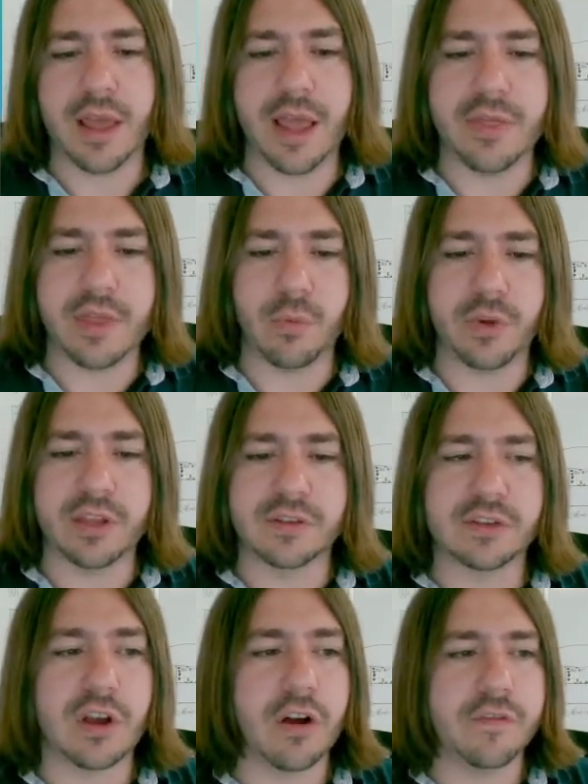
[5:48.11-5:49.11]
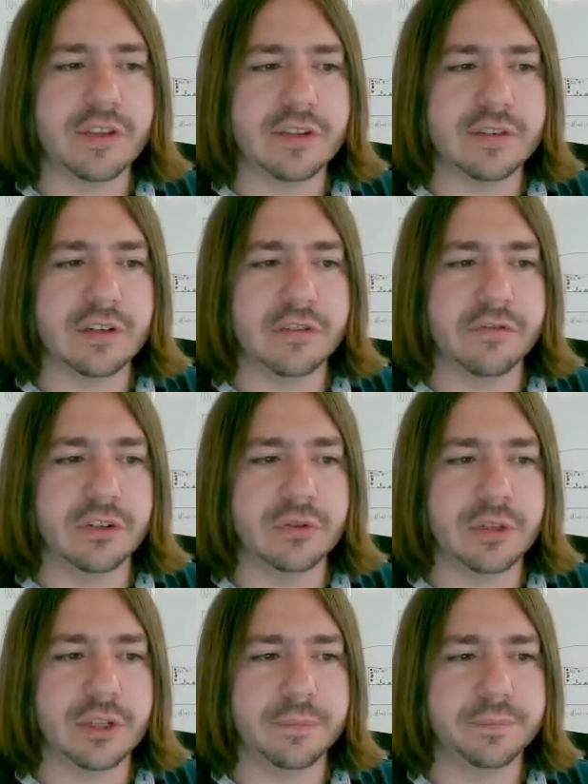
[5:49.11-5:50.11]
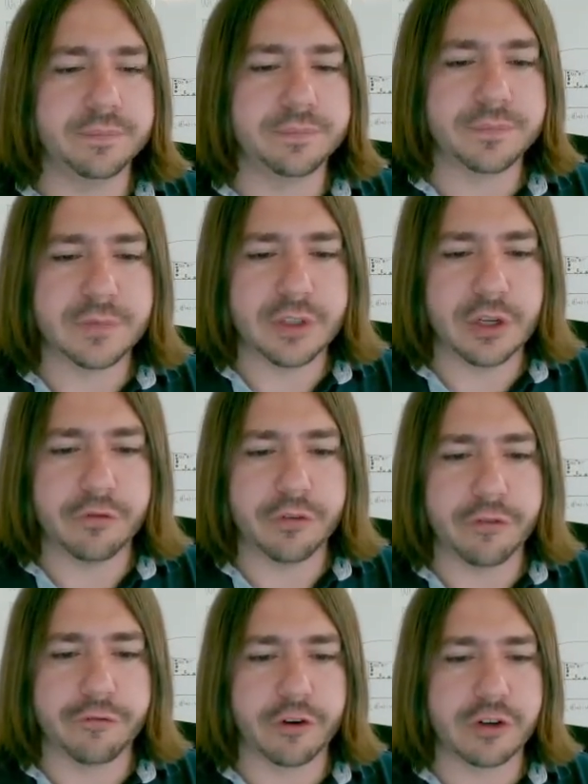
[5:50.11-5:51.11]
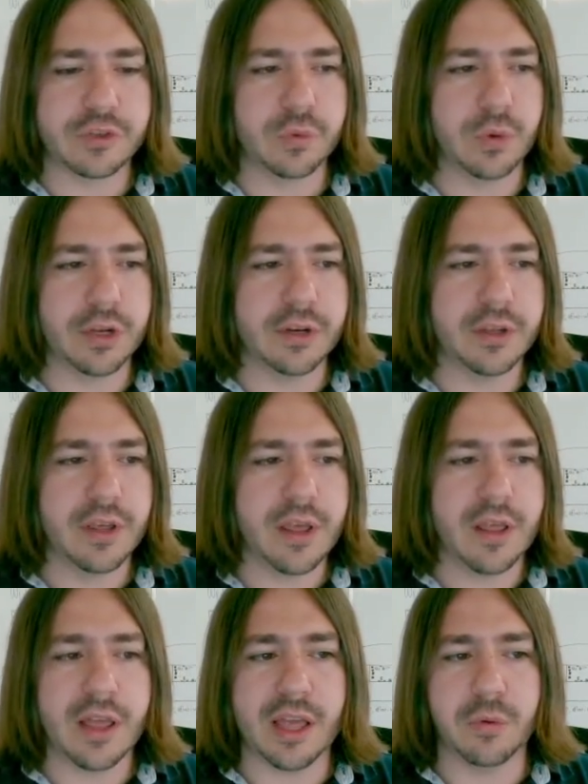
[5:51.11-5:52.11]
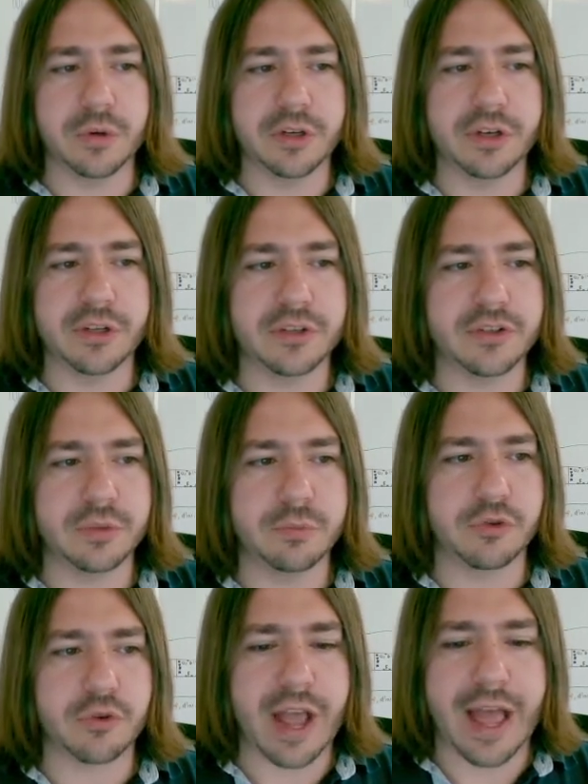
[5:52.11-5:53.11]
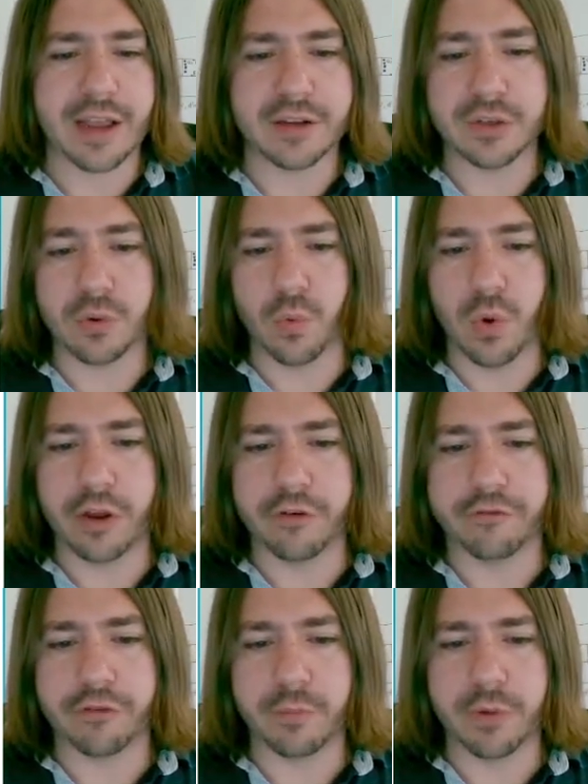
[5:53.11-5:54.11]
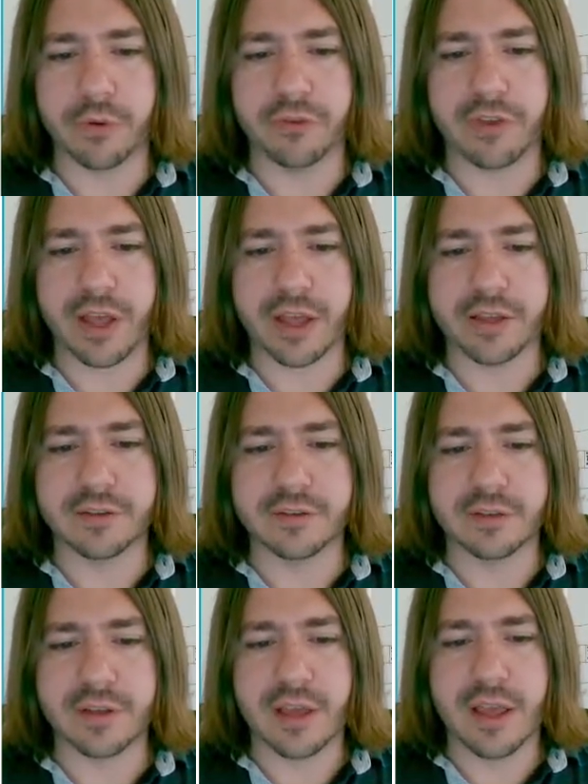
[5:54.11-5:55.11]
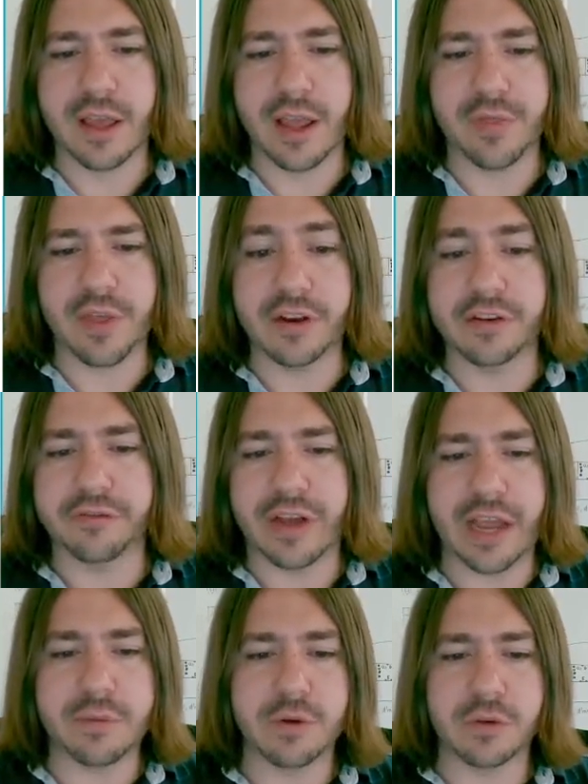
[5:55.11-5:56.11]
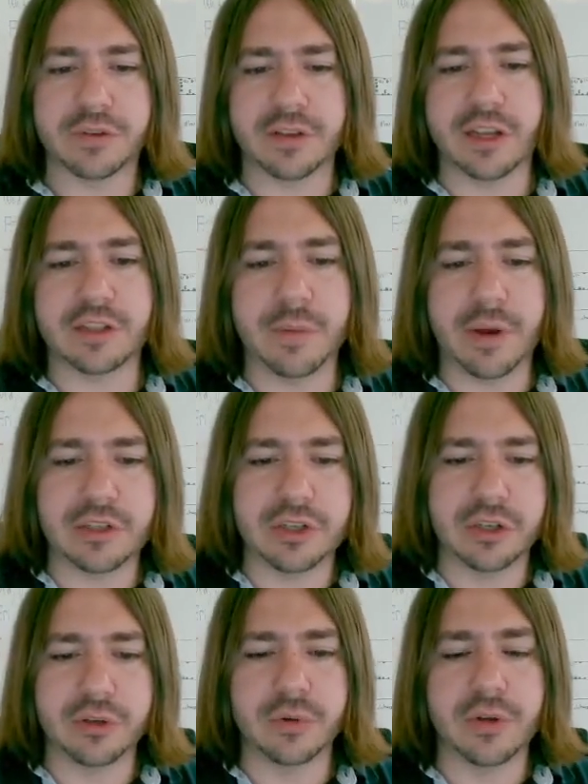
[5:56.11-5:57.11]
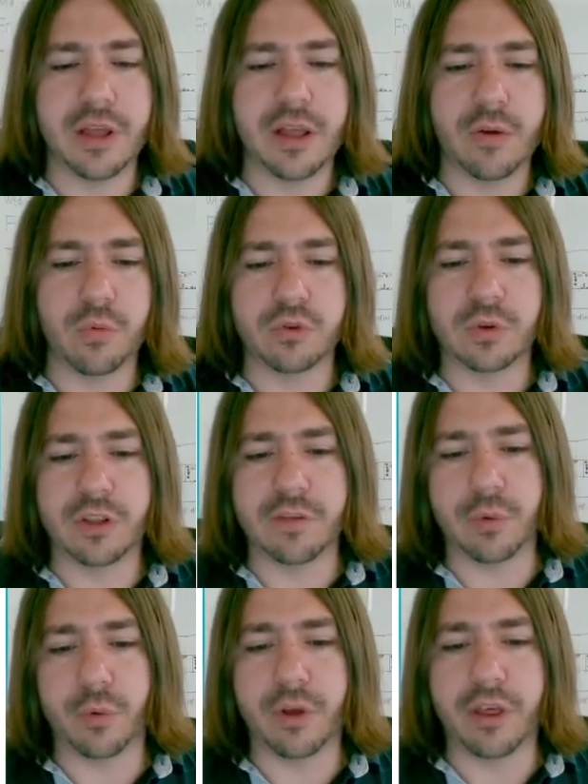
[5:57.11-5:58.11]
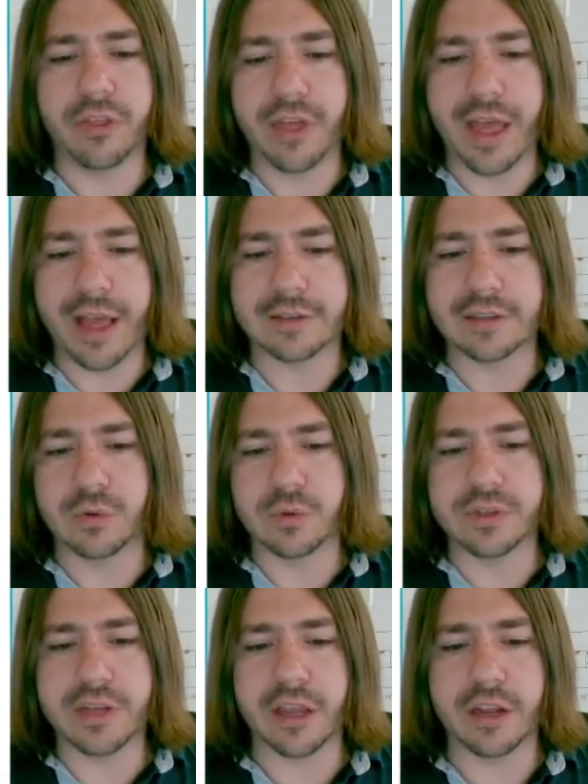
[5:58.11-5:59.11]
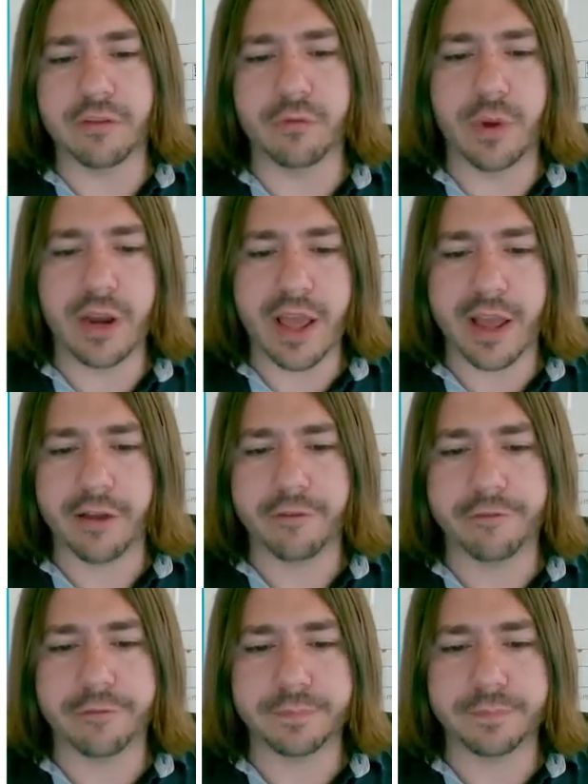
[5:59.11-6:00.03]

And then we can solve these individually. So for the first one, I would subtract one from both sides and then divide both sides by two, which would leave me with x equals negative one half.